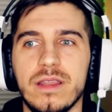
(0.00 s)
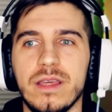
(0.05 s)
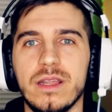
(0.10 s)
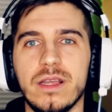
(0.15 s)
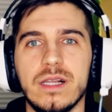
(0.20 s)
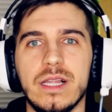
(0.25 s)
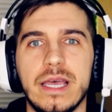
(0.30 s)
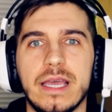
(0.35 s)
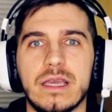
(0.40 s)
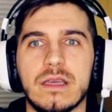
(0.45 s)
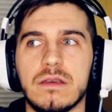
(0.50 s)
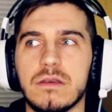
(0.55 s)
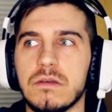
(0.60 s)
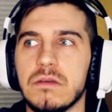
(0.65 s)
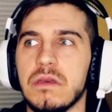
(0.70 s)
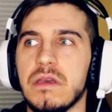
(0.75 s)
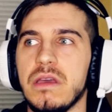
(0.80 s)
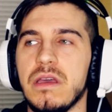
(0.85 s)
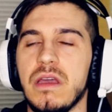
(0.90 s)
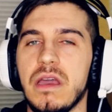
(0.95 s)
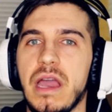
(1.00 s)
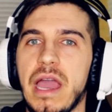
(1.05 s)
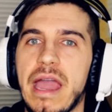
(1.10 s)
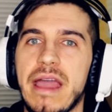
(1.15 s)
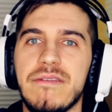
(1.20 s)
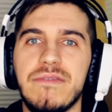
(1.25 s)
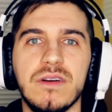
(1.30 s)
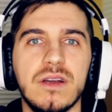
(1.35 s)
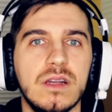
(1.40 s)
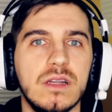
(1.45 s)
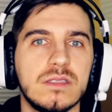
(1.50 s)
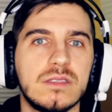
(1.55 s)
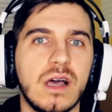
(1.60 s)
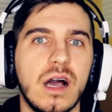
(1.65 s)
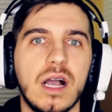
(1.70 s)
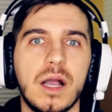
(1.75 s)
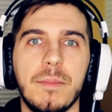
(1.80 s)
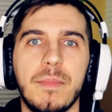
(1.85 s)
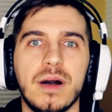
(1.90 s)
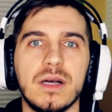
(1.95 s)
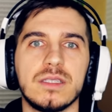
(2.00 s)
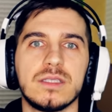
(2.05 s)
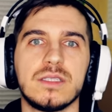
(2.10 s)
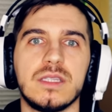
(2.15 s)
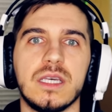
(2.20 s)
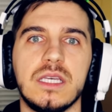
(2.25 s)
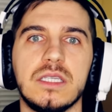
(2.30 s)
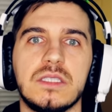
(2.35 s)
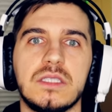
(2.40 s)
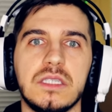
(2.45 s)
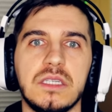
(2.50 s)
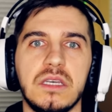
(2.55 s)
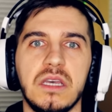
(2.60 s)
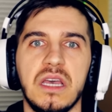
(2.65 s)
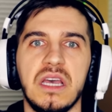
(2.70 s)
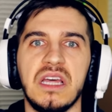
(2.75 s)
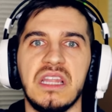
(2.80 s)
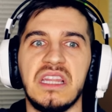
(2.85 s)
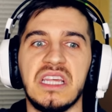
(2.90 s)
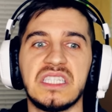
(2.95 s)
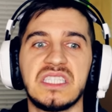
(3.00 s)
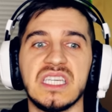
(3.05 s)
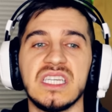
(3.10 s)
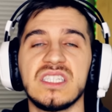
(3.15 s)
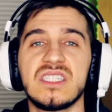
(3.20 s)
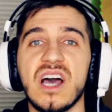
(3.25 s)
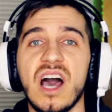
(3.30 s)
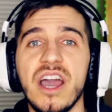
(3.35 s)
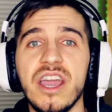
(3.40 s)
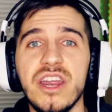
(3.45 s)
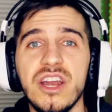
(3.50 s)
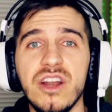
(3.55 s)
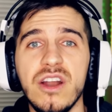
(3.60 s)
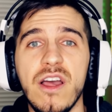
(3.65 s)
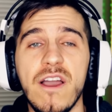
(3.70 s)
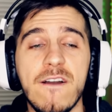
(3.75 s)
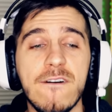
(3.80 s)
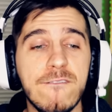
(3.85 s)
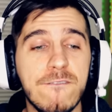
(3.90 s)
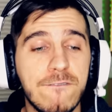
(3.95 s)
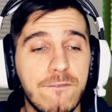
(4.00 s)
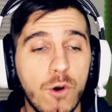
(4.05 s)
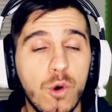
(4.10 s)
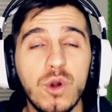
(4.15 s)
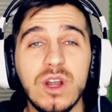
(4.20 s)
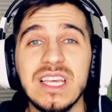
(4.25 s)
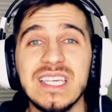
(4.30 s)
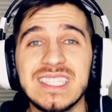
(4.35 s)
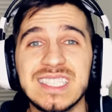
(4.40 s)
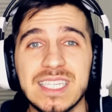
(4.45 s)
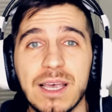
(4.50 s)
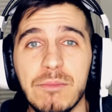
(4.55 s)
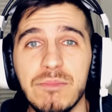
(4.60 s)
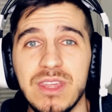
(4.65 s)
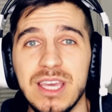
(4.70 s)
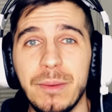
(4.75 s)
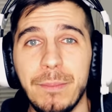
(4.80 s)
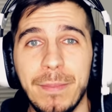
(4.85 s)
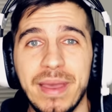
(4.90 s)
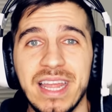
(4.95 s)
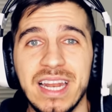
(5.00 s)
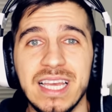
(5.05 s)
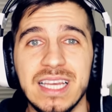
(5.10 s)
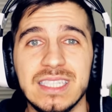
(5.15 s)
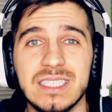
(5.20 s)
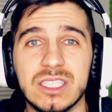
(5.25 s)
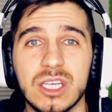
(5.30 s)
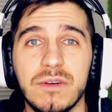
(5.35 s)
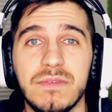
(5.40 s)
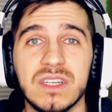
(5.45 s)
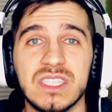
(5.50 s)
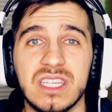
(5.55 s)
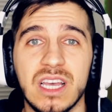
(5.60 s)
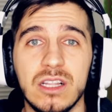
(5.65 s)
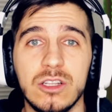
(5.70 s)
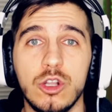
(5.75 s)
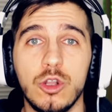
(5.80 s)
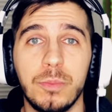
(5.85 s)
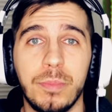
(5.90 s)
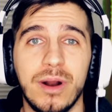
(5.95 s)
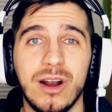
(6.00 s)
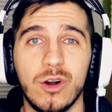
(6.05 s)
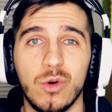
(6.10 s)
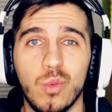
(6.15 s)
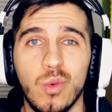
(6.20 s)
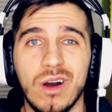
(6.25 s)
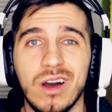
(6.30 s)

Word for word: are they like ever going to talk about Stacey. This entire 40 something minutes of a Othello part